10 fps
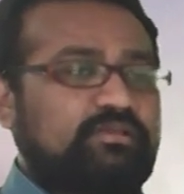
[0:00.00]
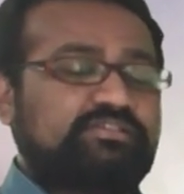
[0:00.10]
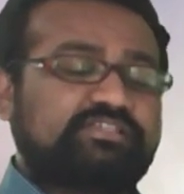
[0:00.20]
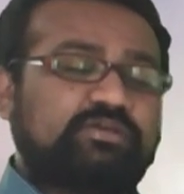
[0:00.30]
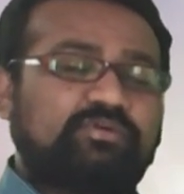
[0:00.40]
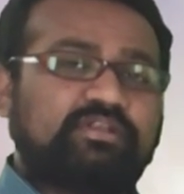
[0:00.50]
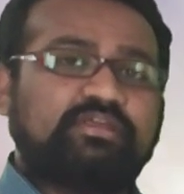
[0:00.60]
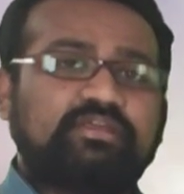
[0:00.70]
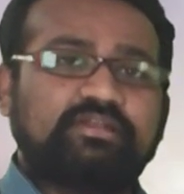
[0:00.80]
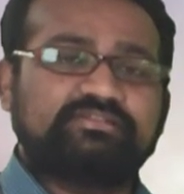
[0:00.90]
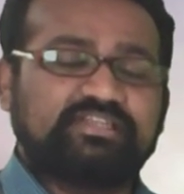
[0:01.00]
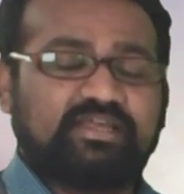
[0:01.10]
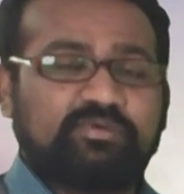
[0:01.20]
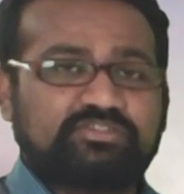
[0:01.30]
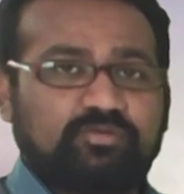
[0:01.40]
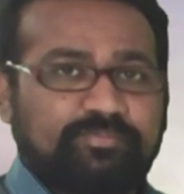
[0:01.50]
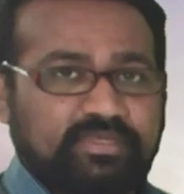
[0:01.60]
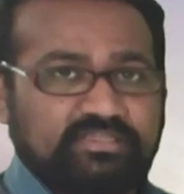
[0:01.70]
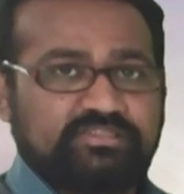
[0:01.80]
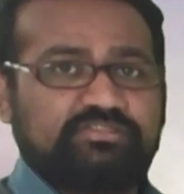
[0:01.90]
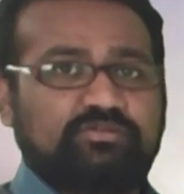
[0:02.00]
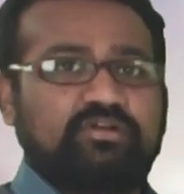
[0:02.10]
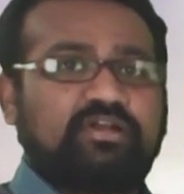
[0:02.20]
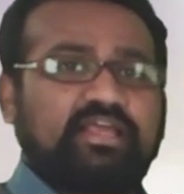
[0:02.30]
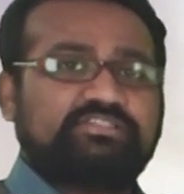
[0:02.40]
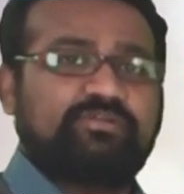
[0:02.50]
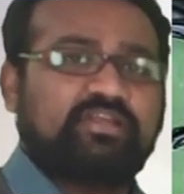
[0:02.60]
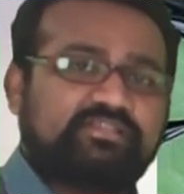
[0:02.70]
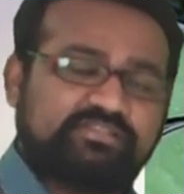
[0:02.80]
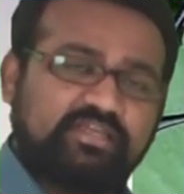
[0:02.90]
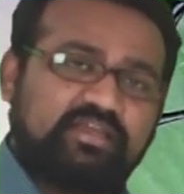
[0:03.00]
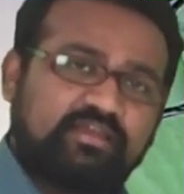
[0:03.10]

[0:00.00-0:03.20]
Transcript: is given in syllabus of B.Sc student as well as